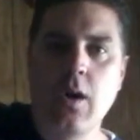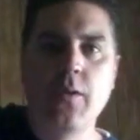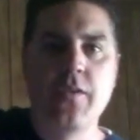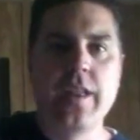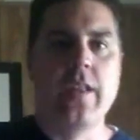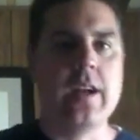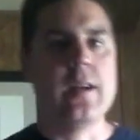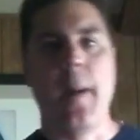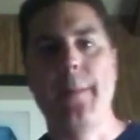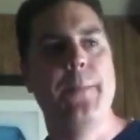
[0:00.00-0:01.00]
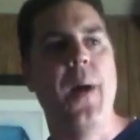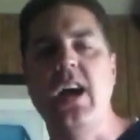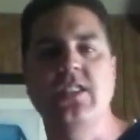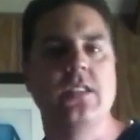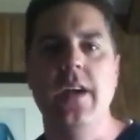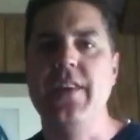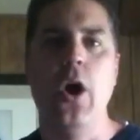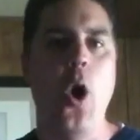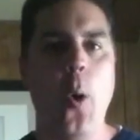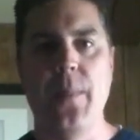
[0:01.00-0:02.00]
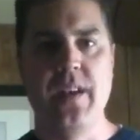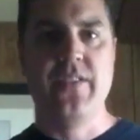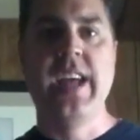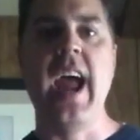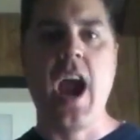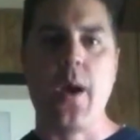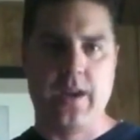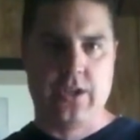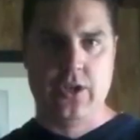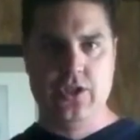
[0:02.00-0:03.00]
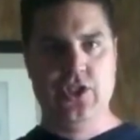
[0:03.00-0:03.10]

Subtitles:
over there that got boxes not even open of characters.